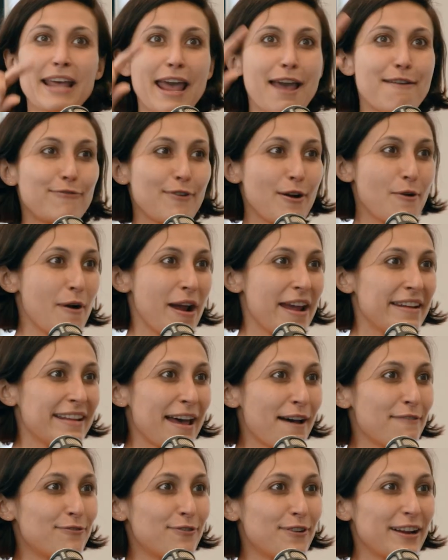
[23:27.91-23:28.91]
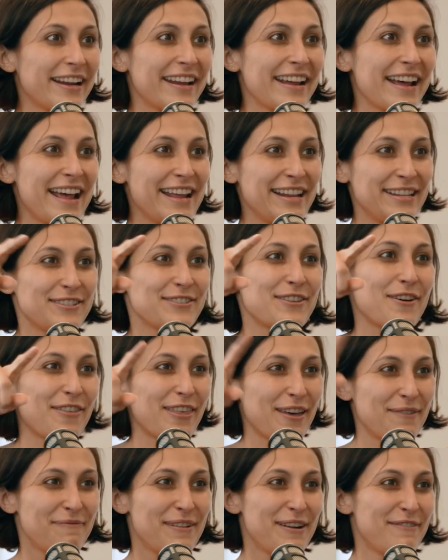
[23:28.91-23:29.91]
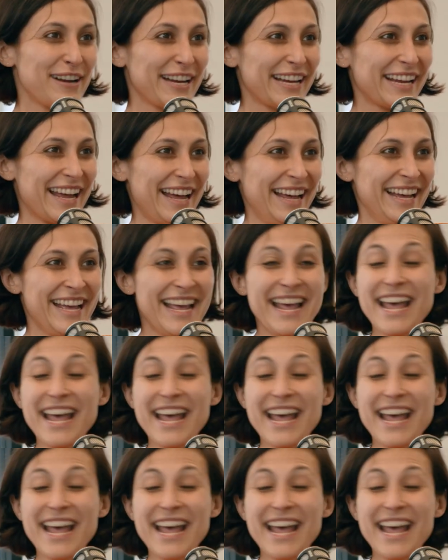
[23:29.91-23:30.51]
everywhere in Africa, in South America,